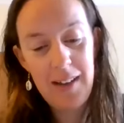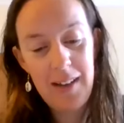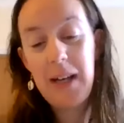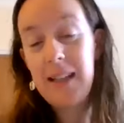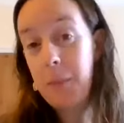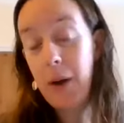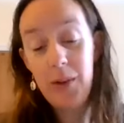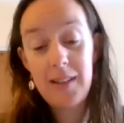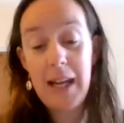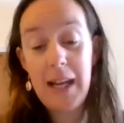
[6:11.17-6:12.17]
as well as the
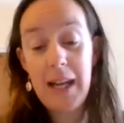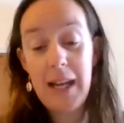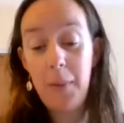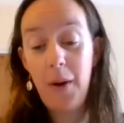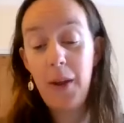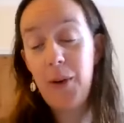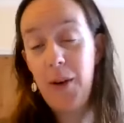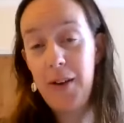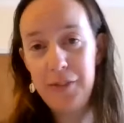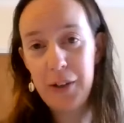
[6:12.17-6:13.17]
bonus snake bite thrown
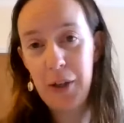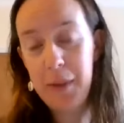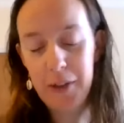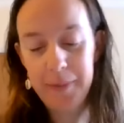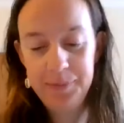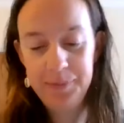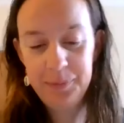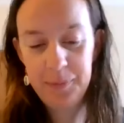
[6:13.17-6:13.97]
in for good measure.